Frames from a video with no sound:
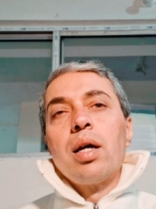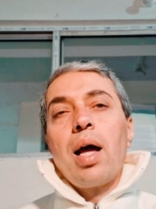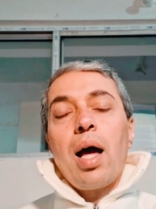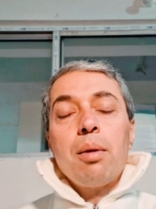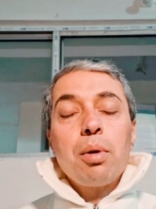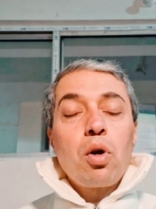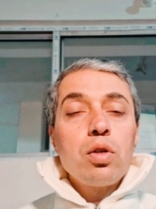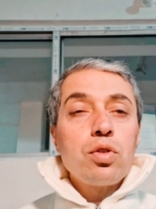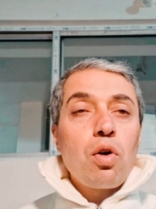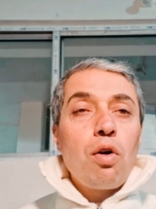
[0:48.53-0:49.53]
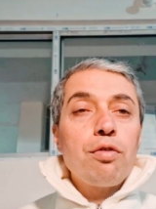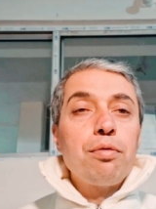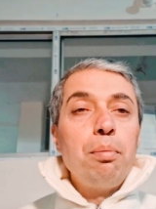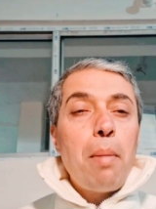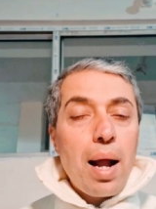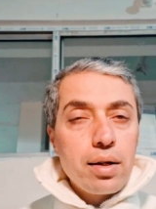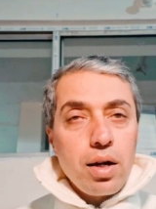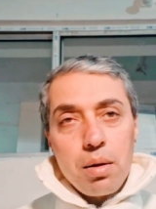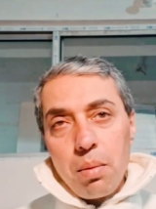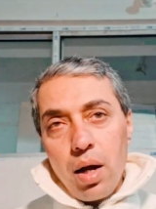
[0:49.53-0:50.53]
and because of bad
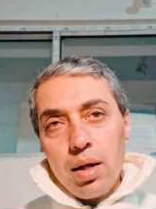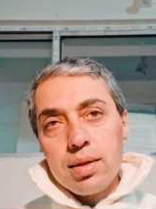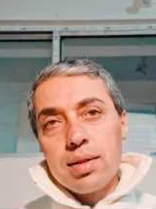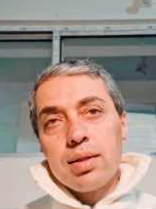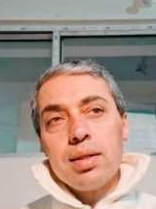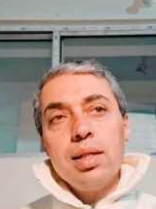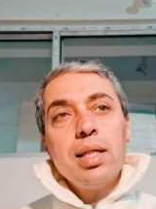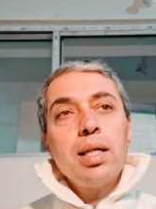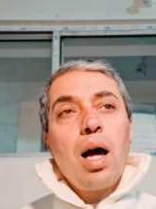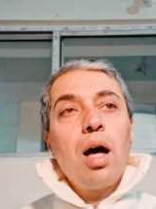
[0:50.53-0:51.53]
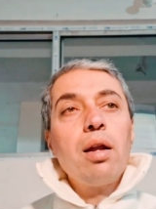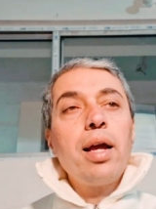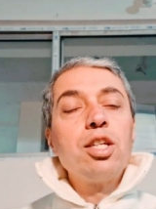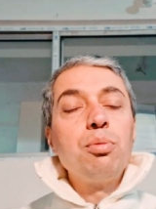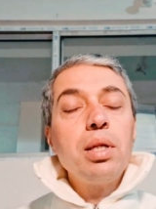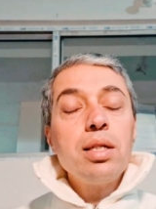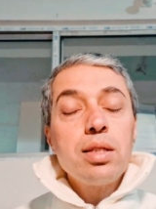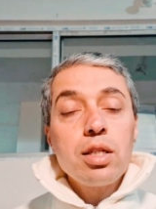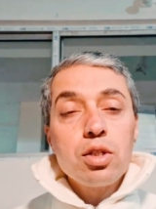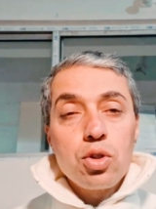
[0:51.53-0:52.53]
karmas they are
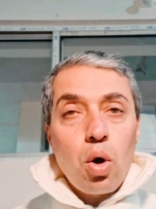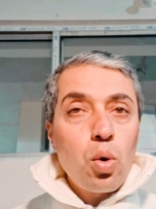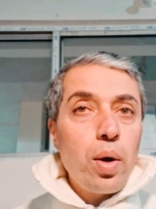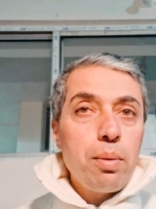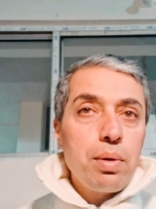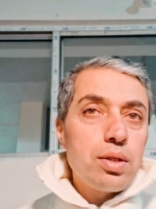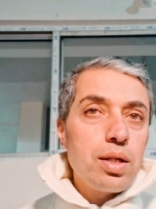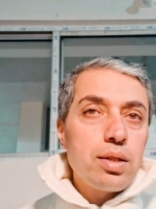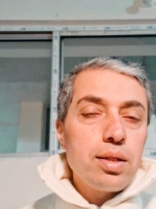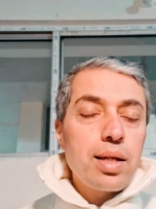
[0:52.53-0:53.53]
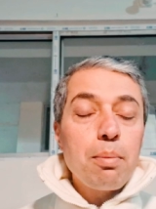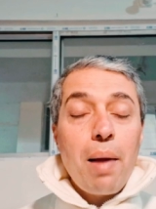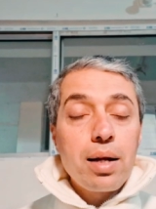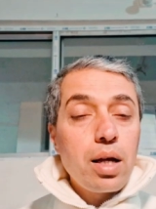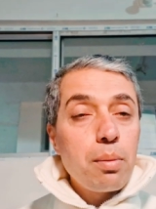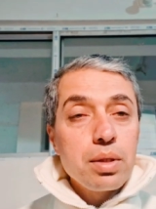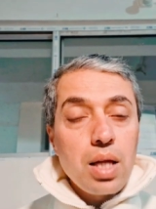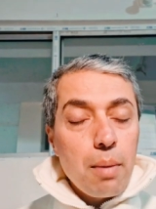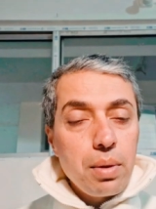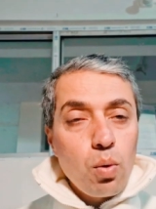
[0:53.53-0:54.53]
experiencing sorrow and peacelessness and bad karma is
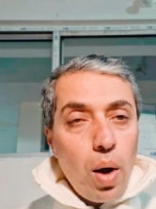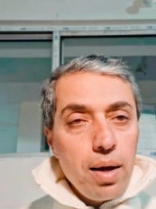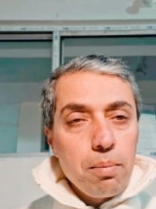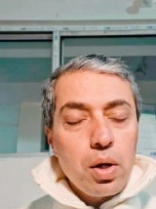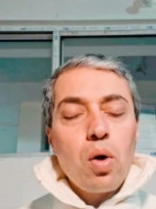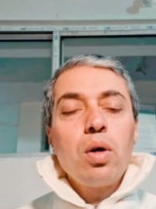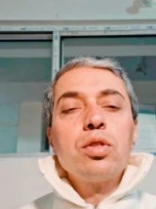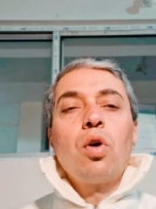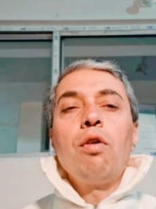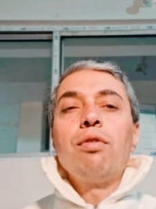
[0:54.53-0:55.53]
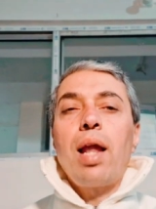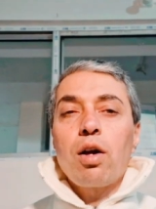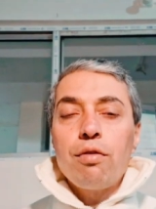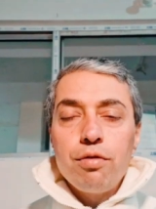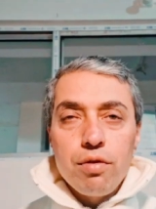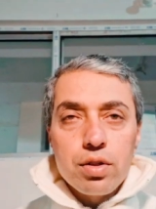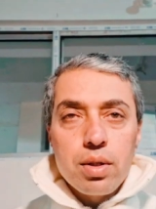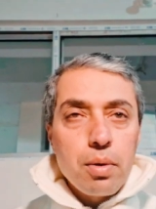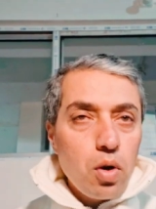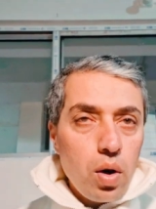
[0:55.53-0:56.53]
happening why because of lack of
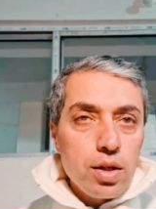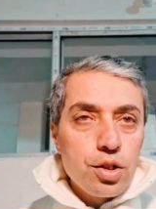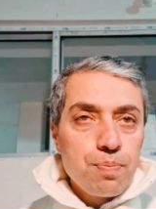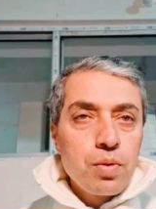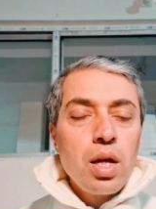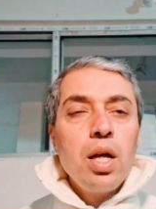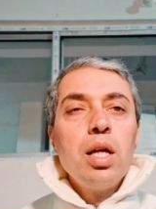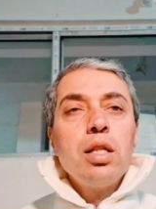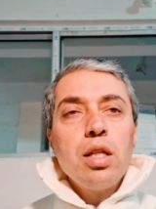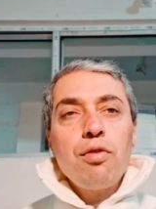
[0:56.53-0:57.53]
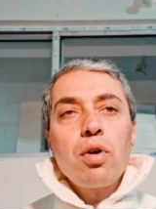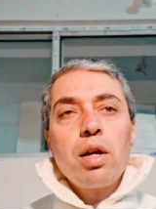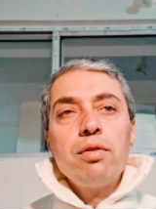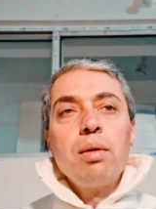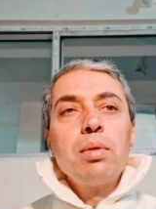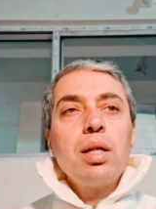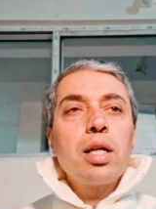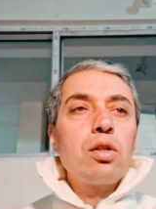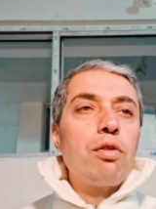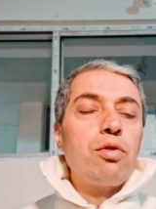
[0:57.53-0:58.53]
wisdom and knowledge therefore give them the
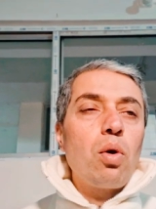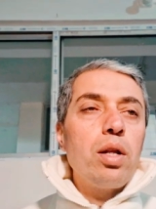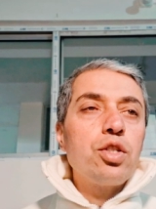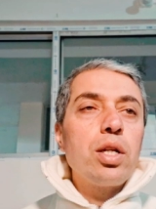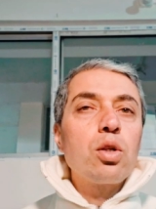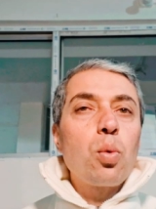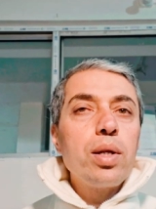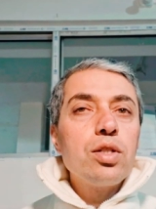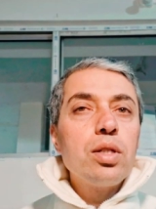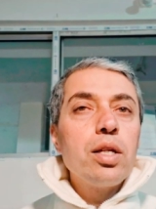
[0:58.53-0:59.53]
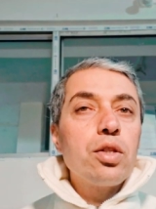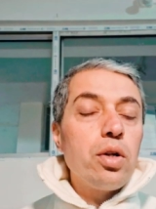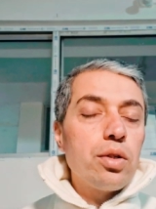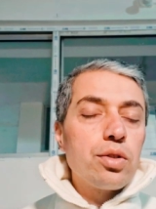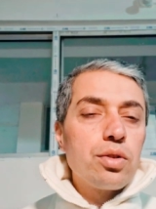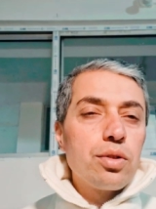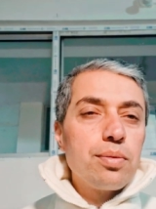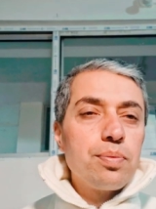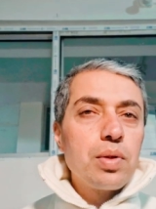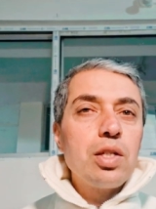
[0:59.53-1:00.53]
nectar of knowledge and quench their thirst
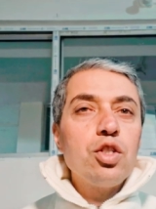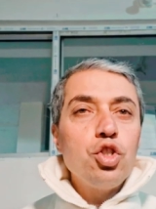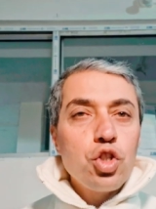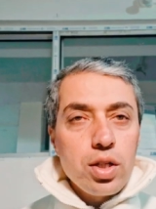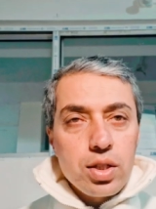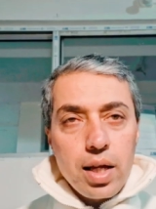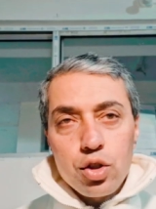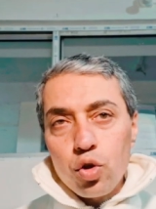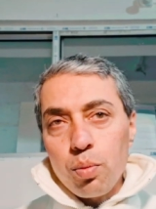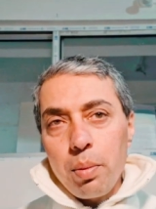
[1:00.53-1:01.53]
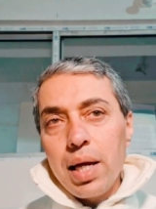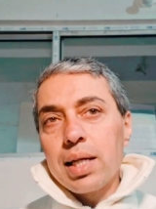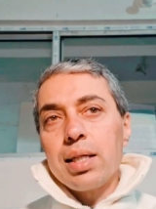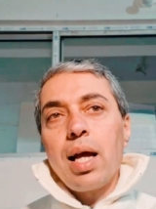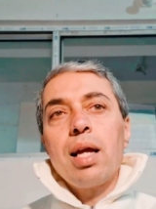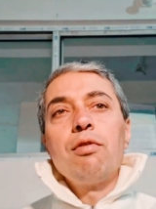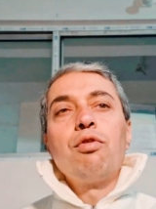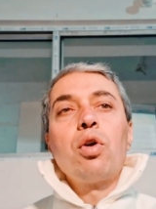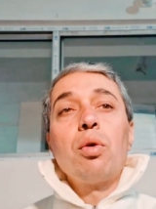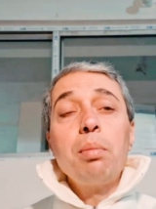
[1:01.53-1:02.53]
just as you make time
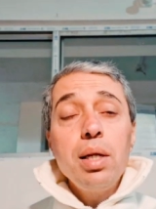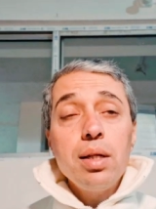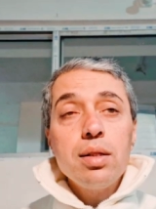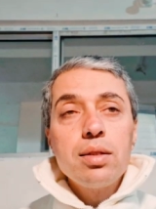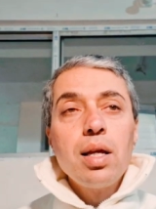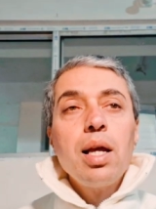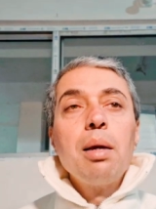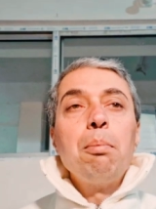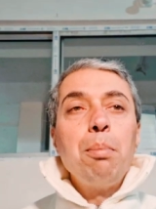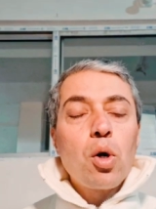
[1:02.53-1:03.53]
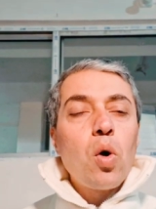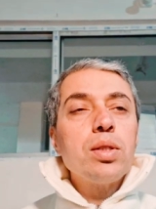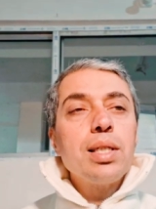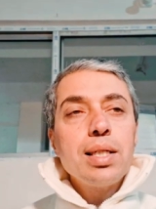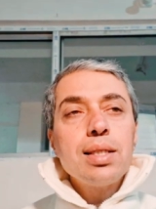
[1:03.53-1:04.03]
for your meals because it